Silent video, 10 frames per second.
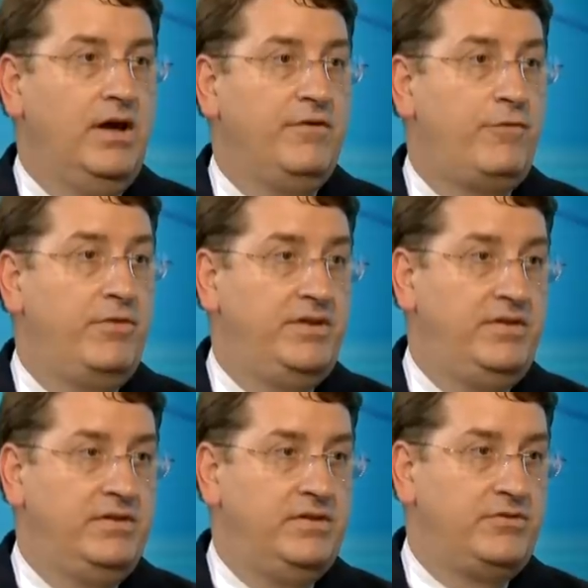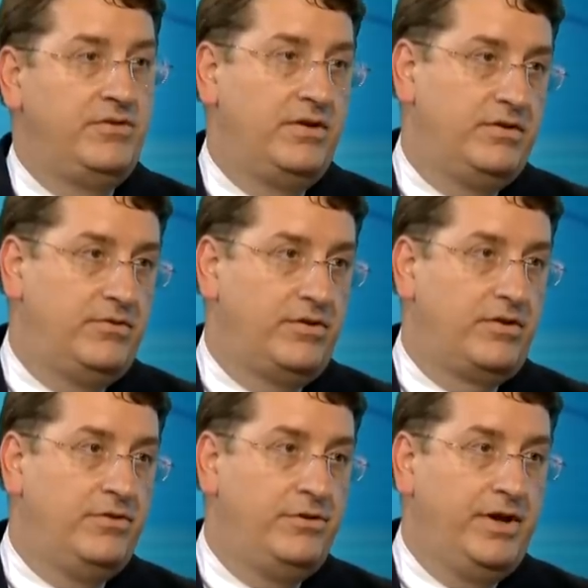for the
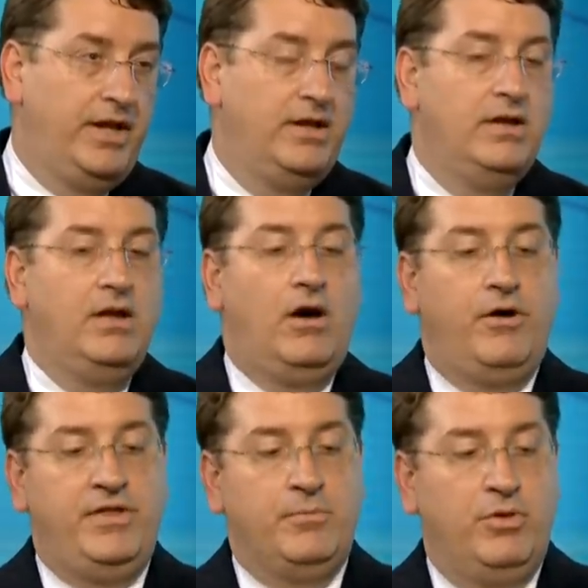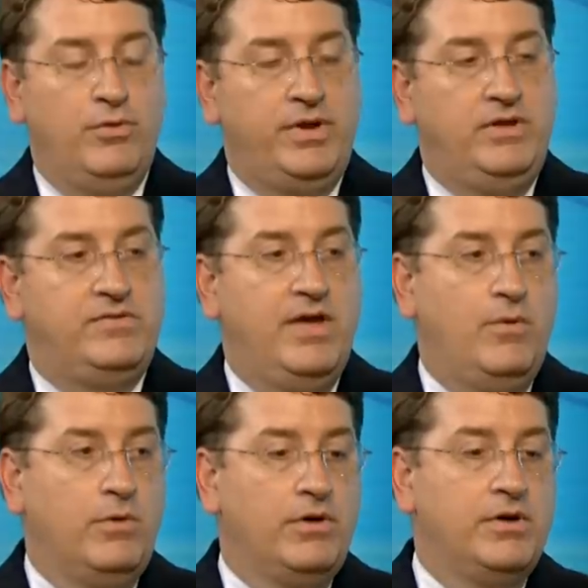district attorney are the employees
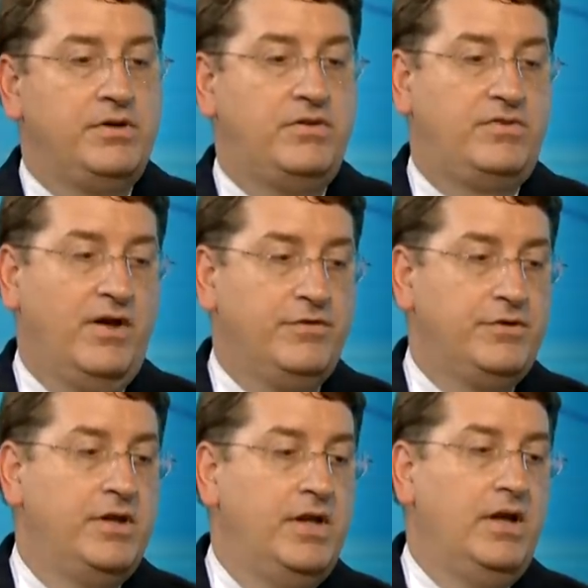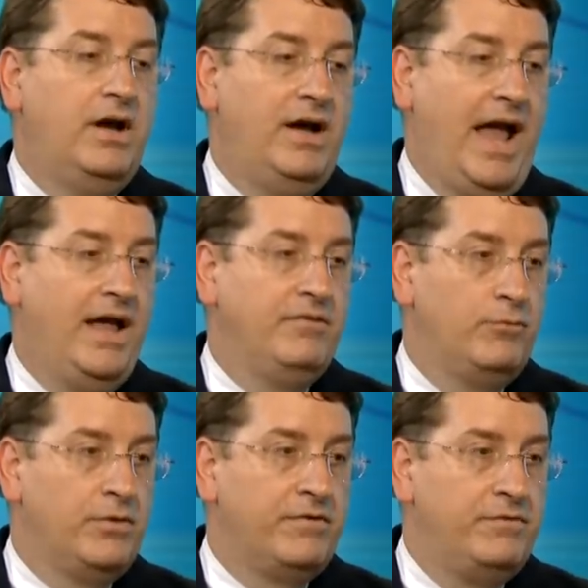that were discovered and
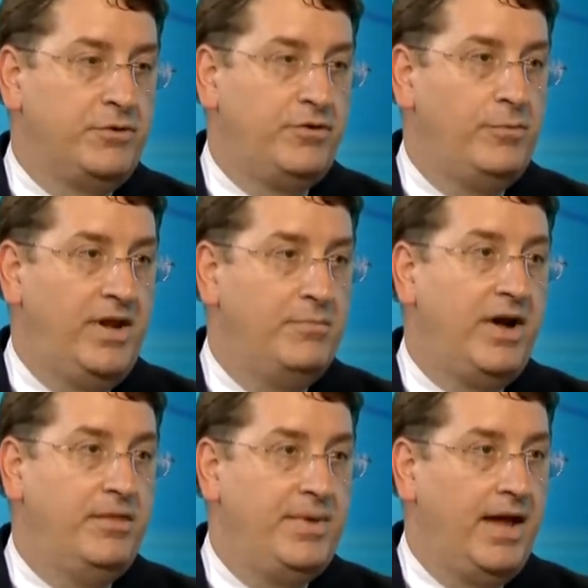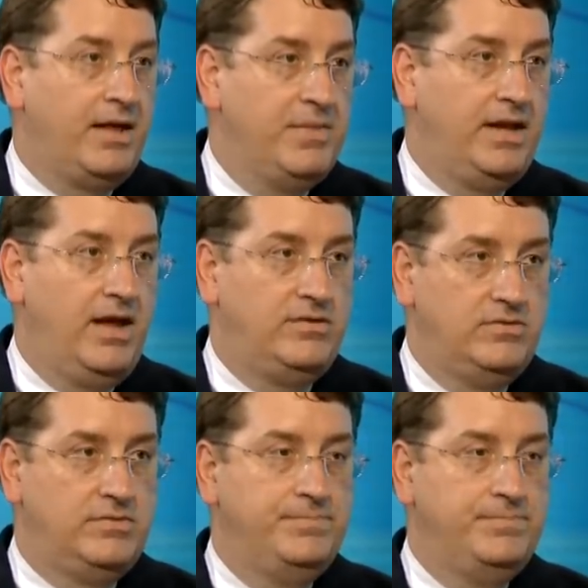were terminated by the bank in many cases.